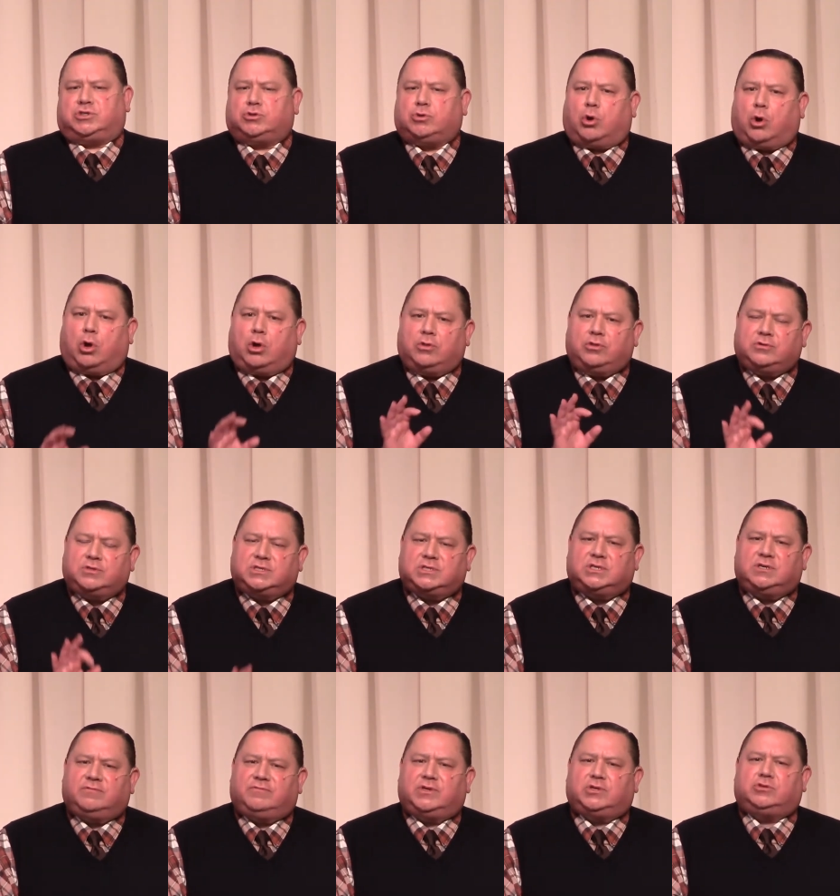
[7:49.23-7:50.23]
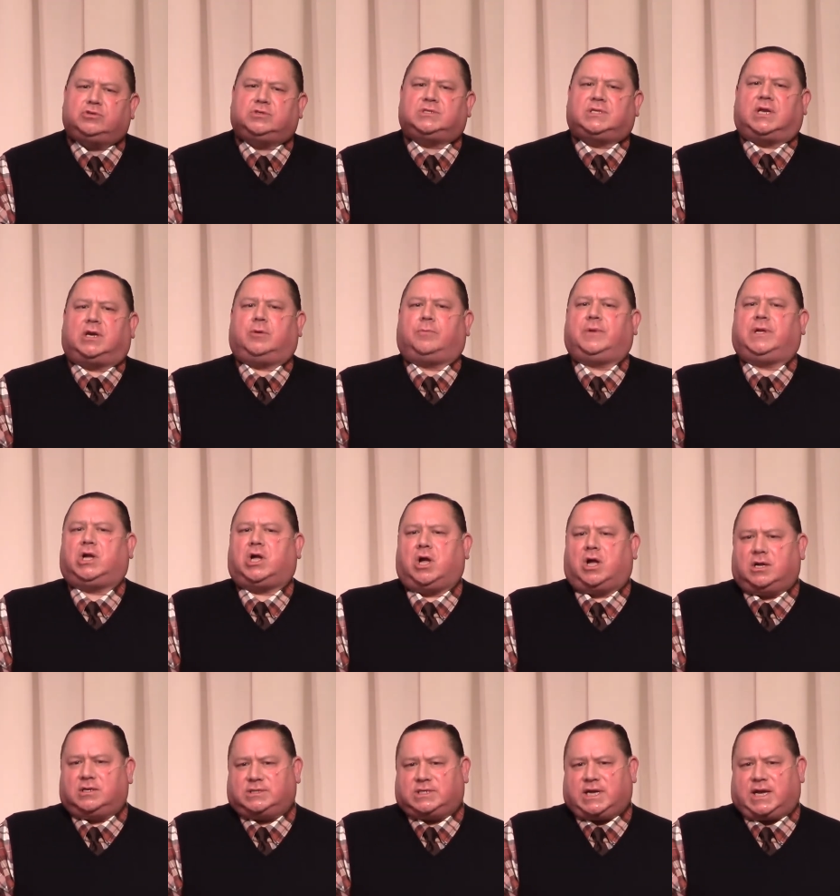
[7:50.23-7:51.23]
So all those individuals that are being
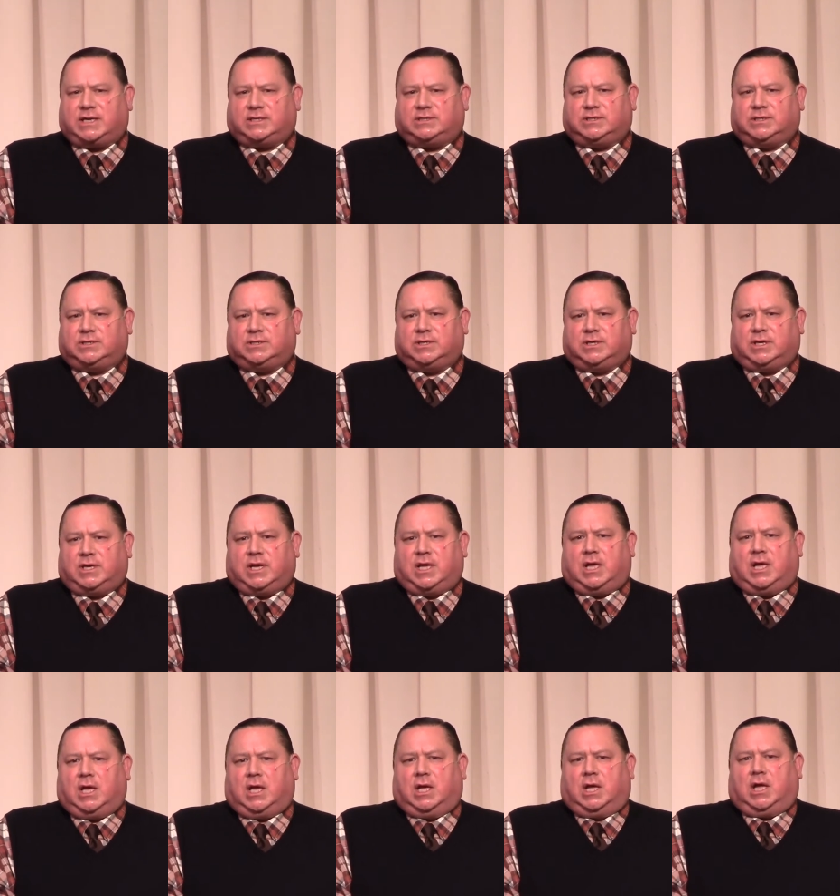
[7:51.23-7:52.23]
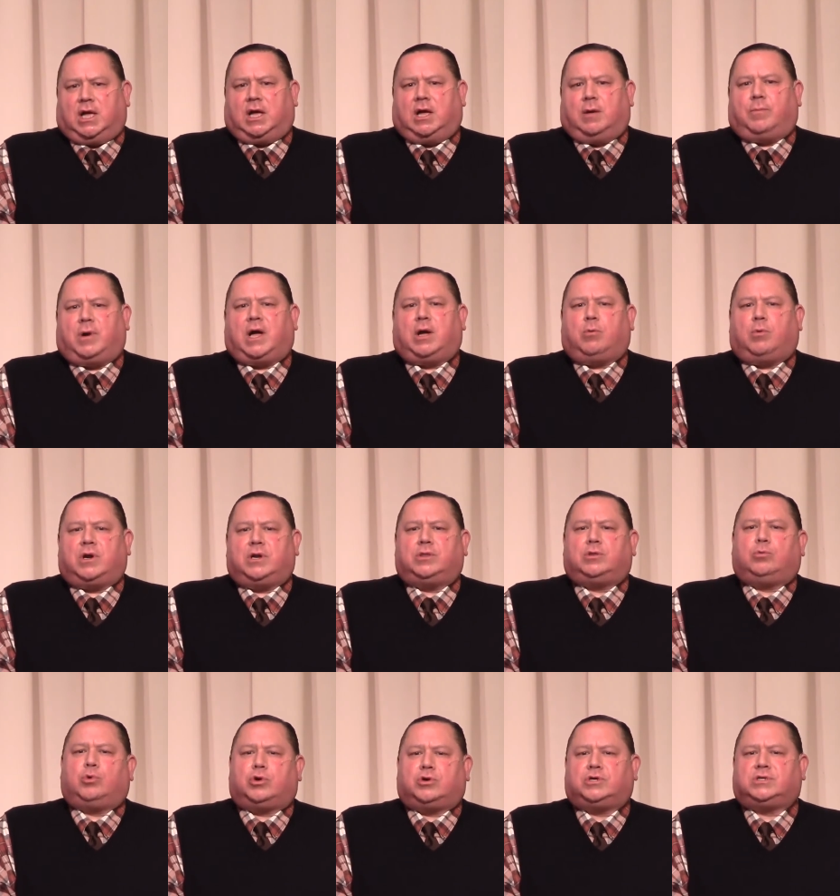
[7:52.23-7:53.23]
contacted uh, by one of
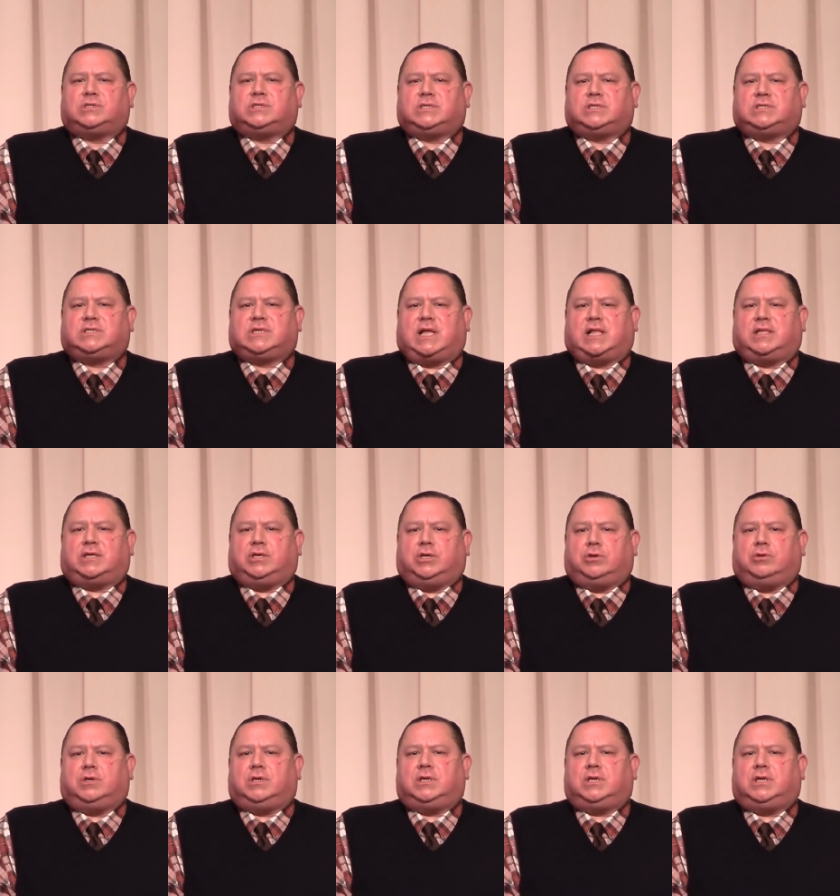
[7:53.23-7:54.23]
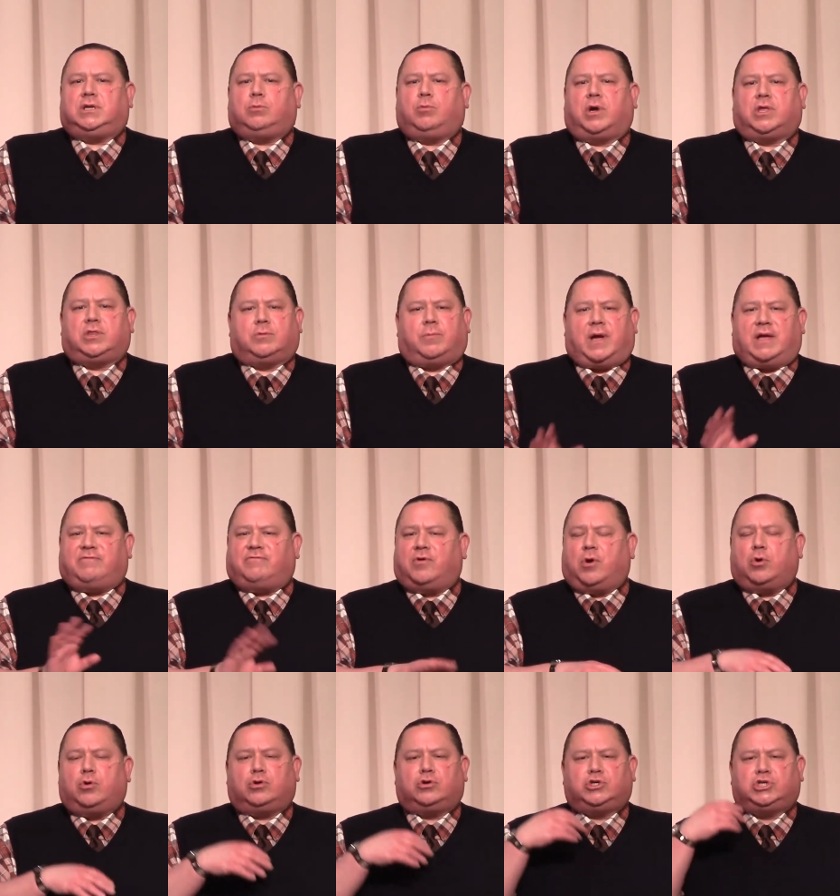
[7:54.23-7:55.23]
the workers at Silent Unity, whether by
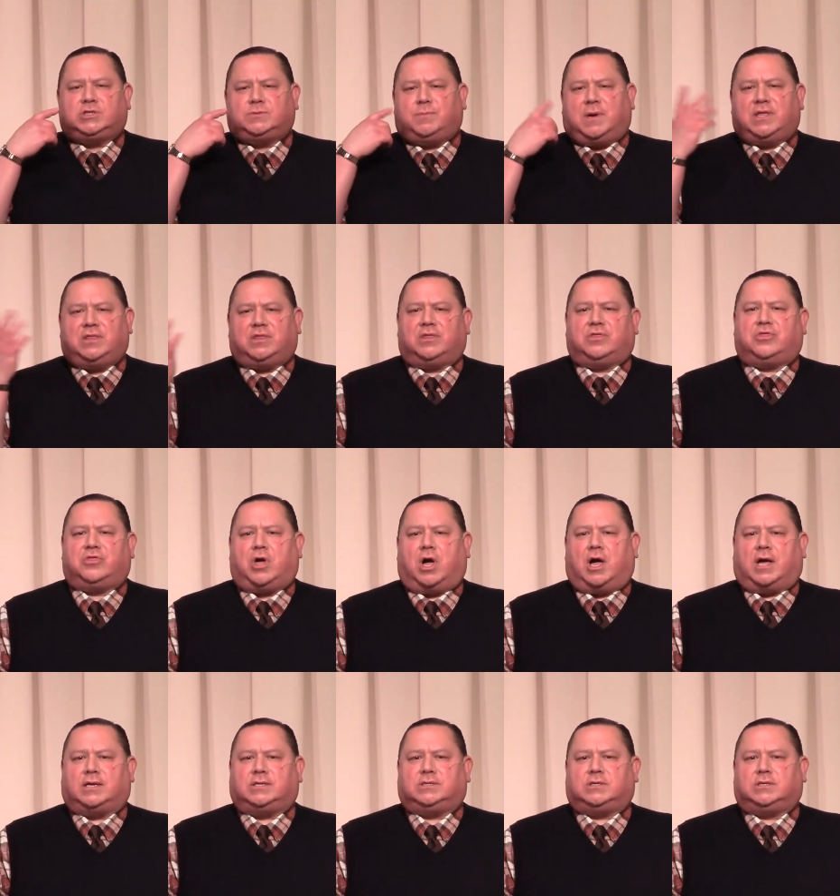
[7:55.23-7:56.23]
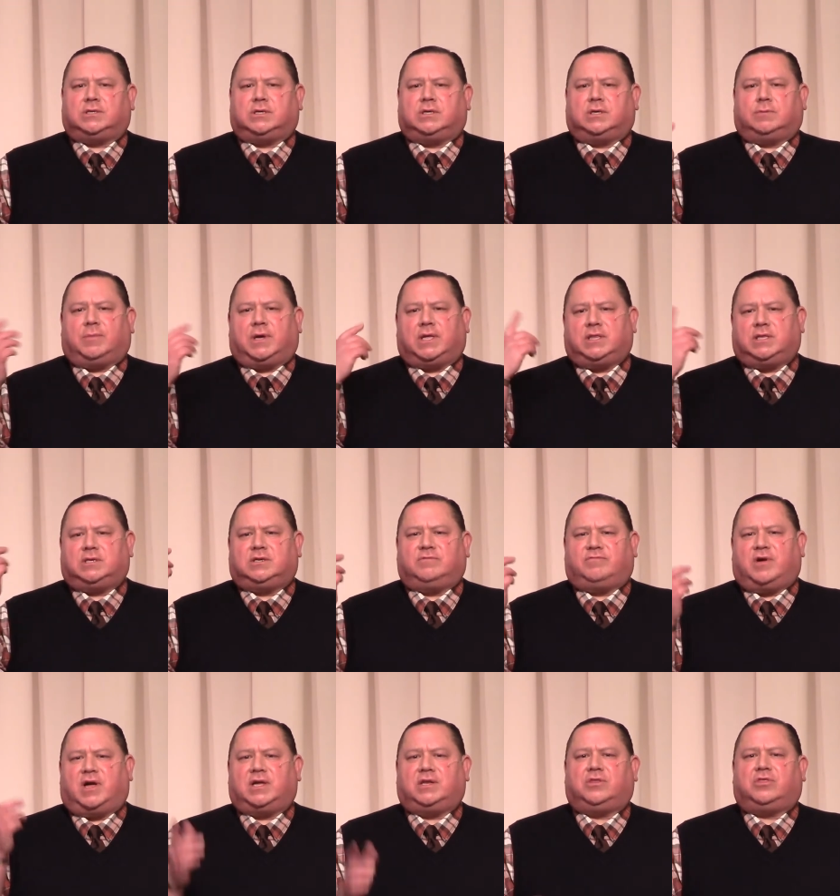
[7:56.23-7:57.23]
phone or just by the thought, by the
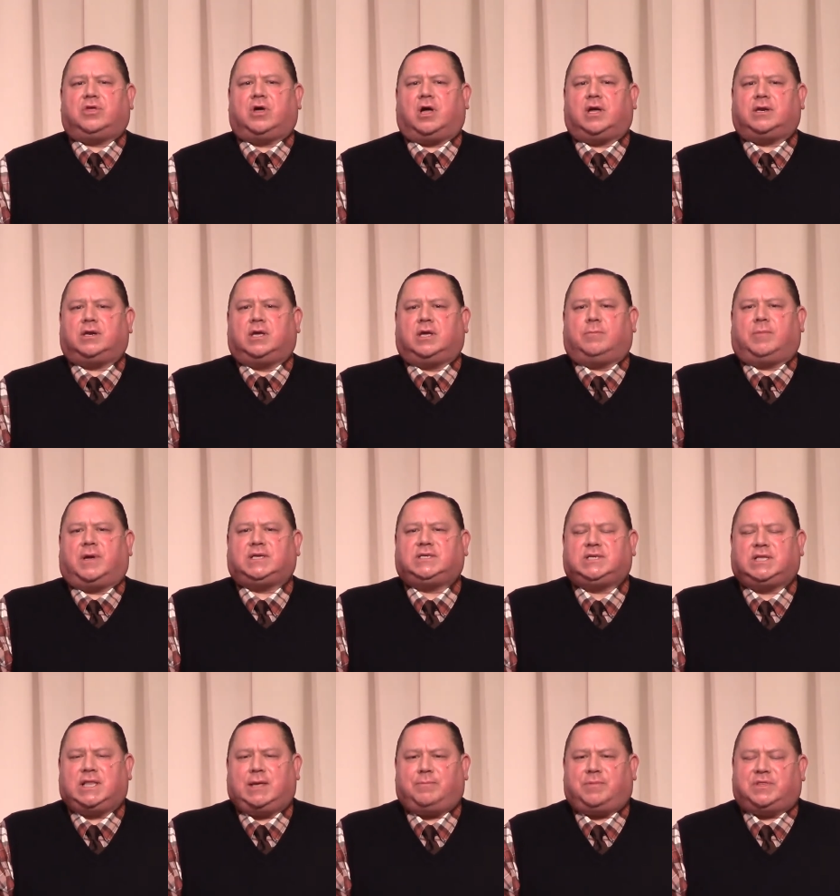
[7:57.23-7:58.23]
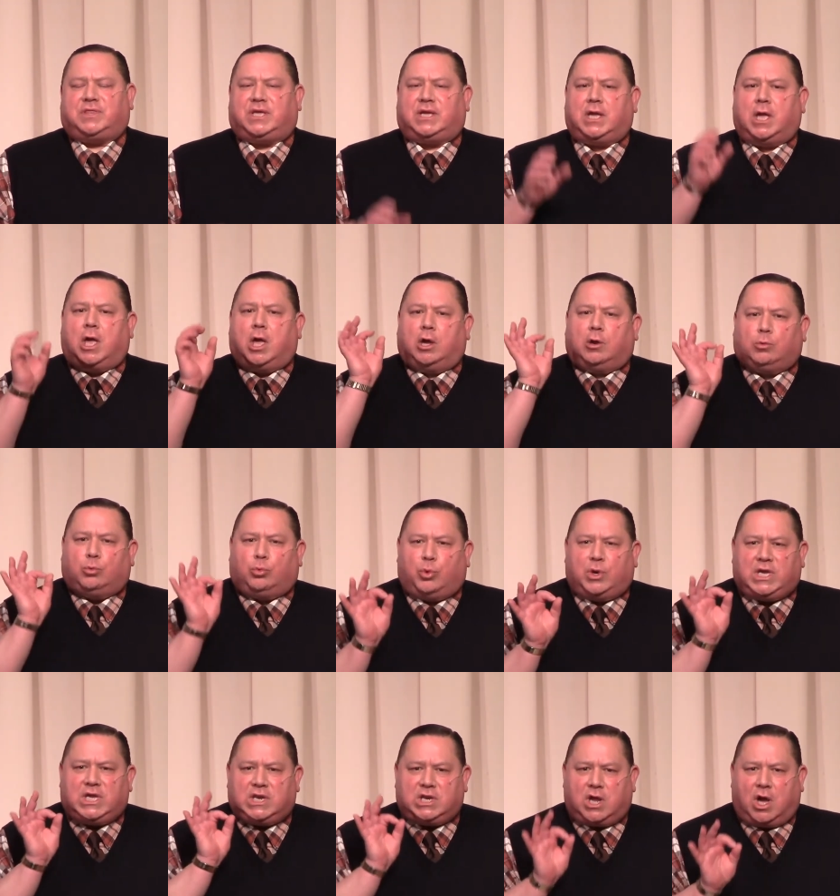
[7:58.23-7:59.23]
divine thought, by telepathy,
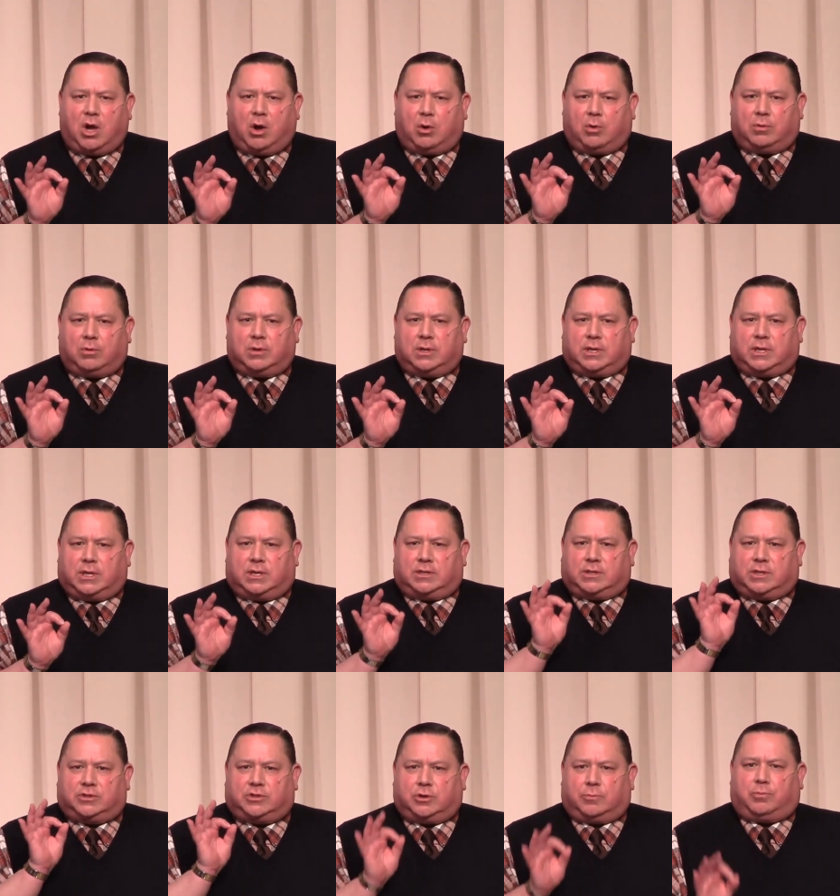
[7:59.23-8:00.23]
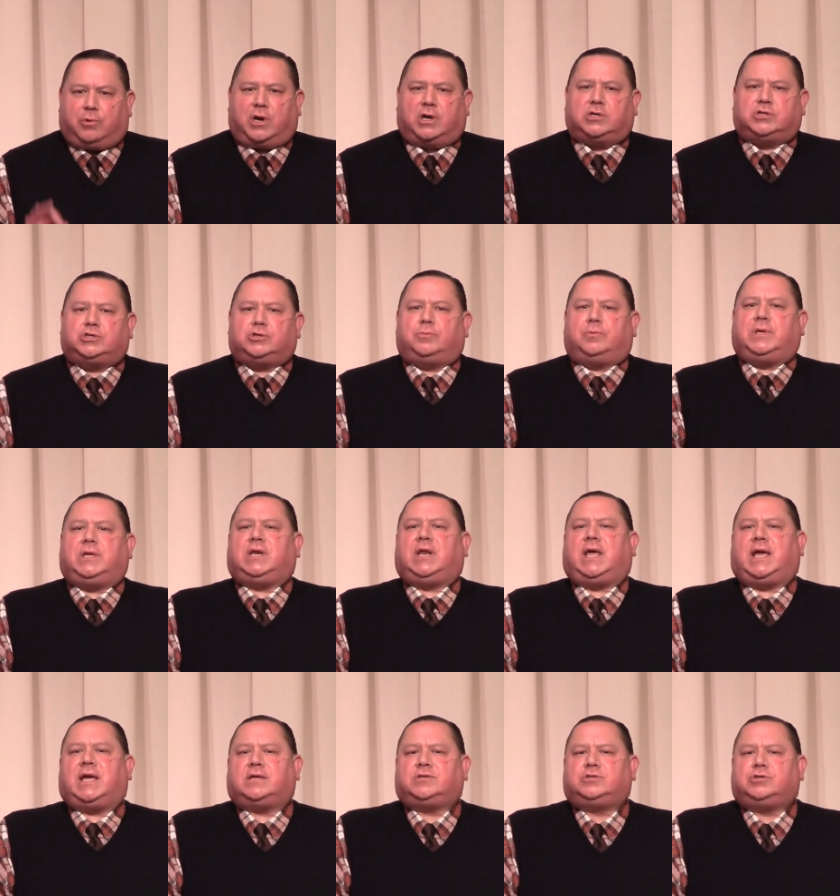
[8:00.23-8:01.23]
we know that their prayers are being
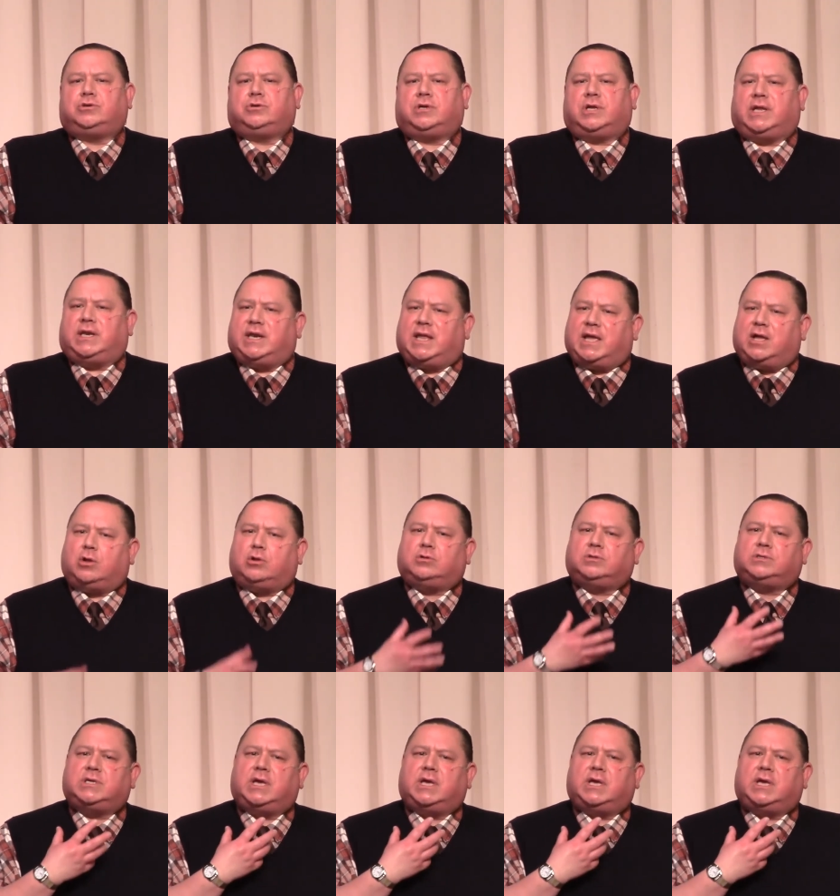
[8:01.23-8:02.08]
answered and held